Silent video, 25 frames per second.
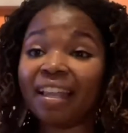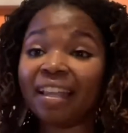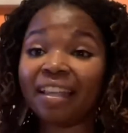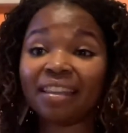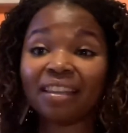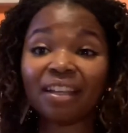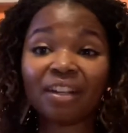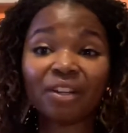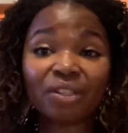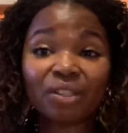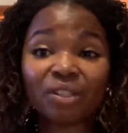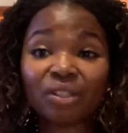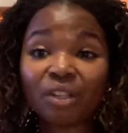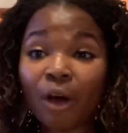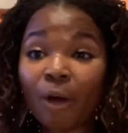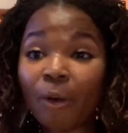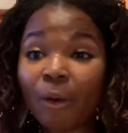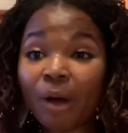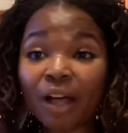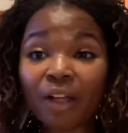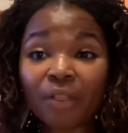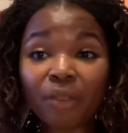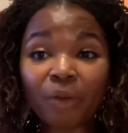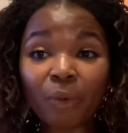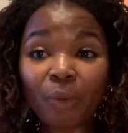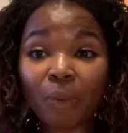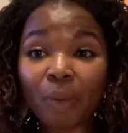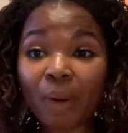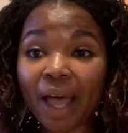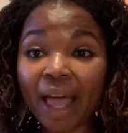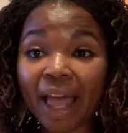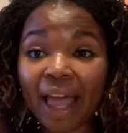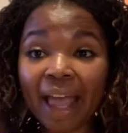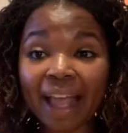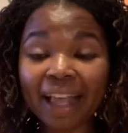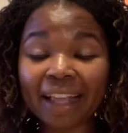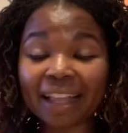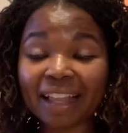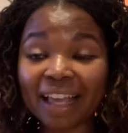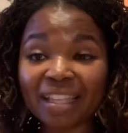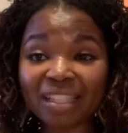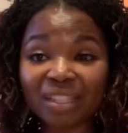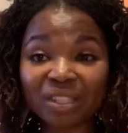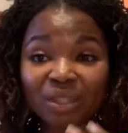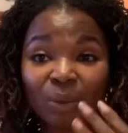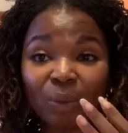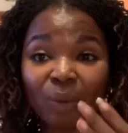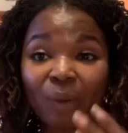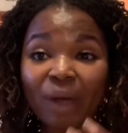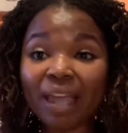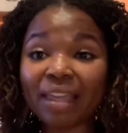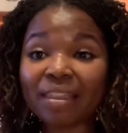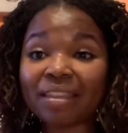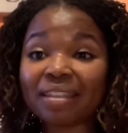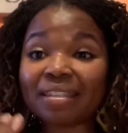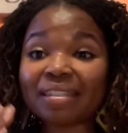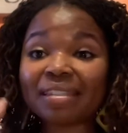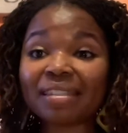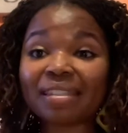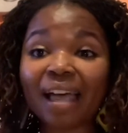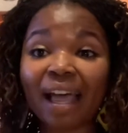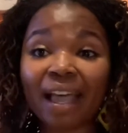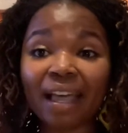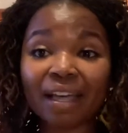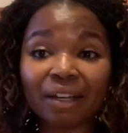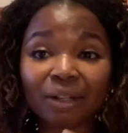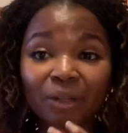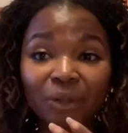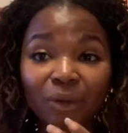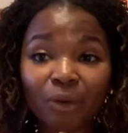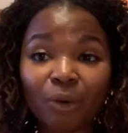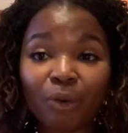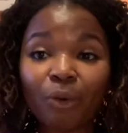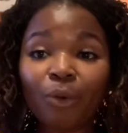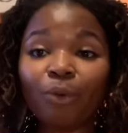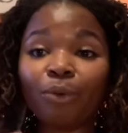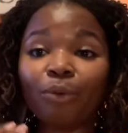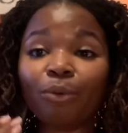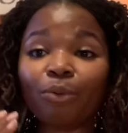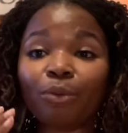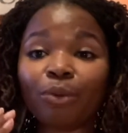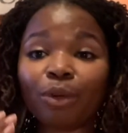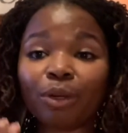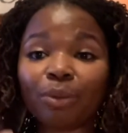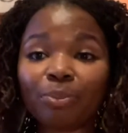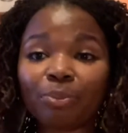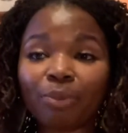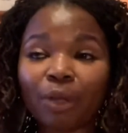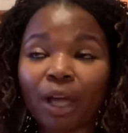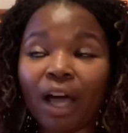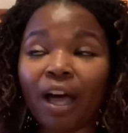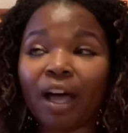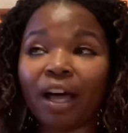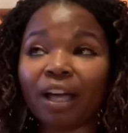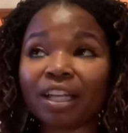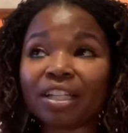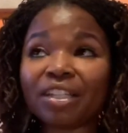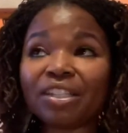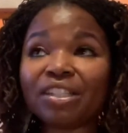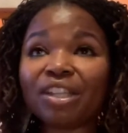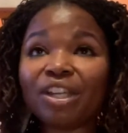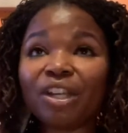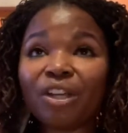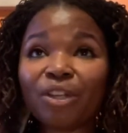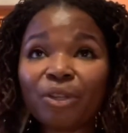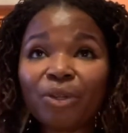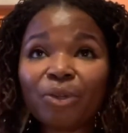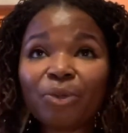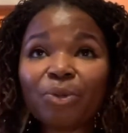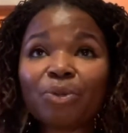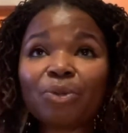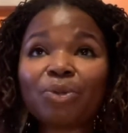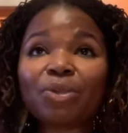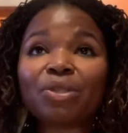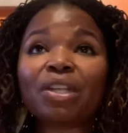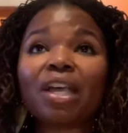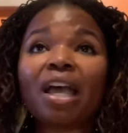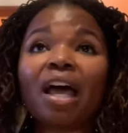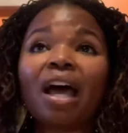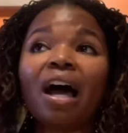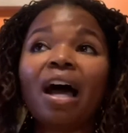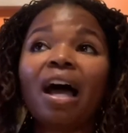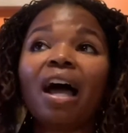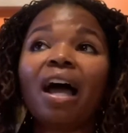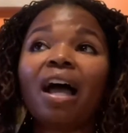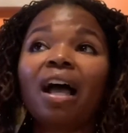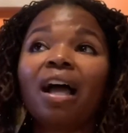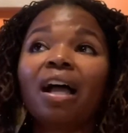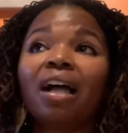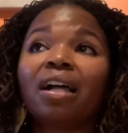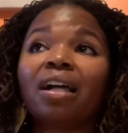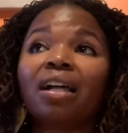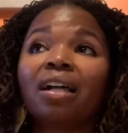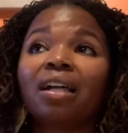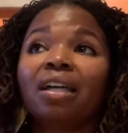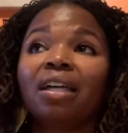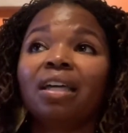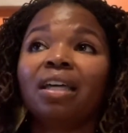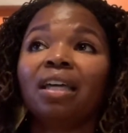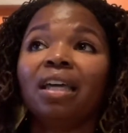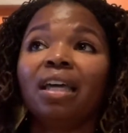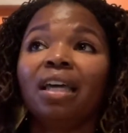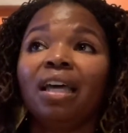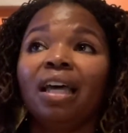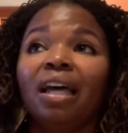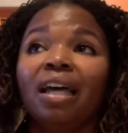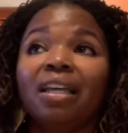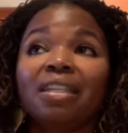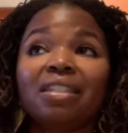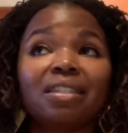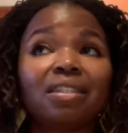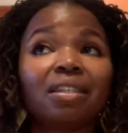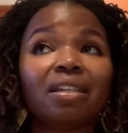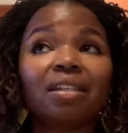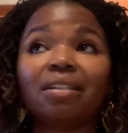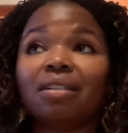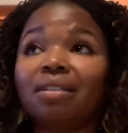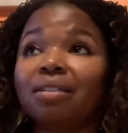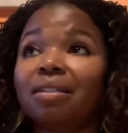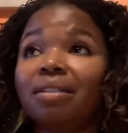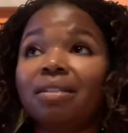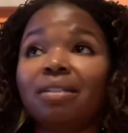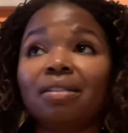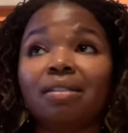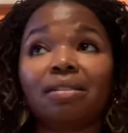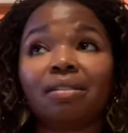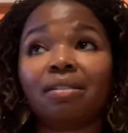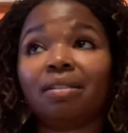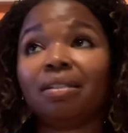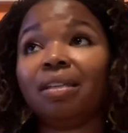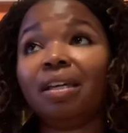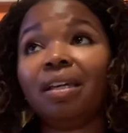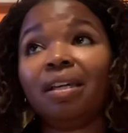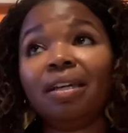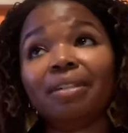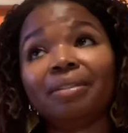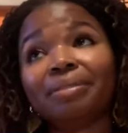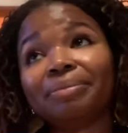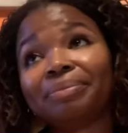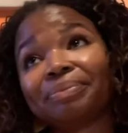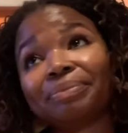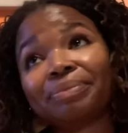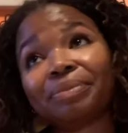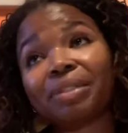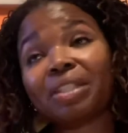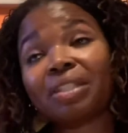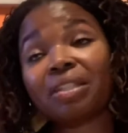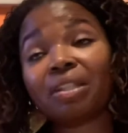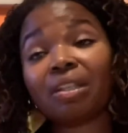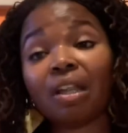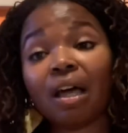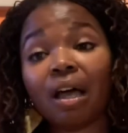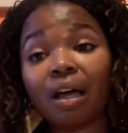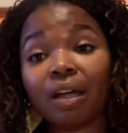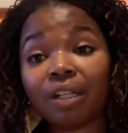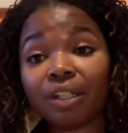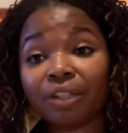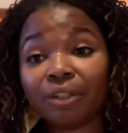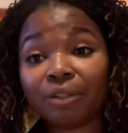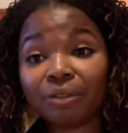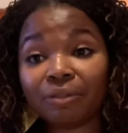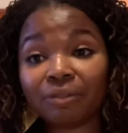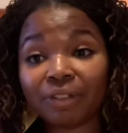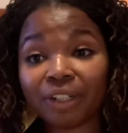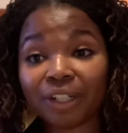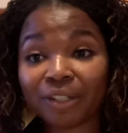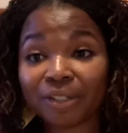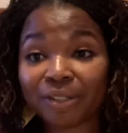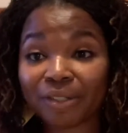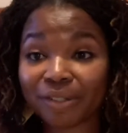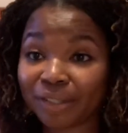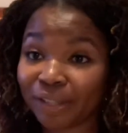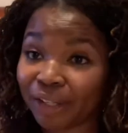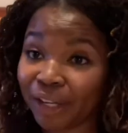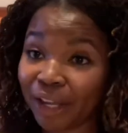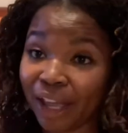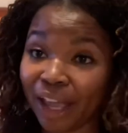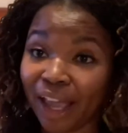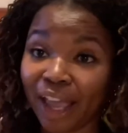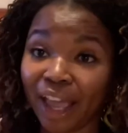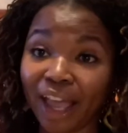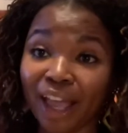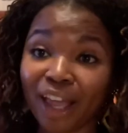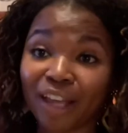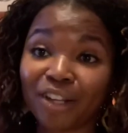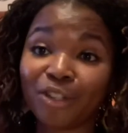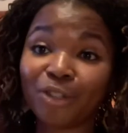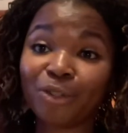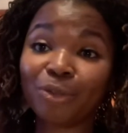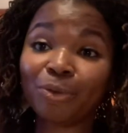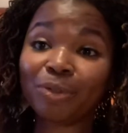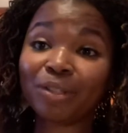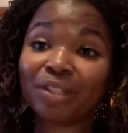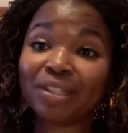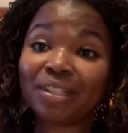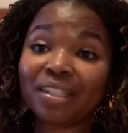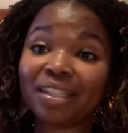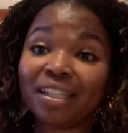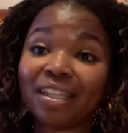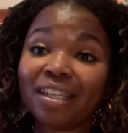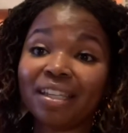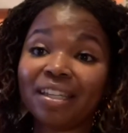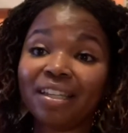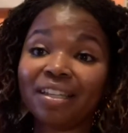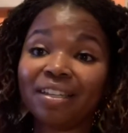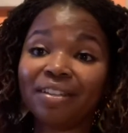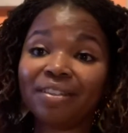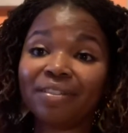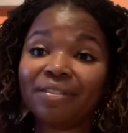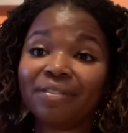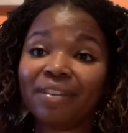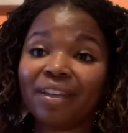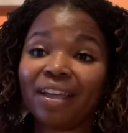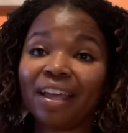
There's no other way. That's the way the cycle re, uh, continues. It's the, yeah, it's the law of the universe. As you receive,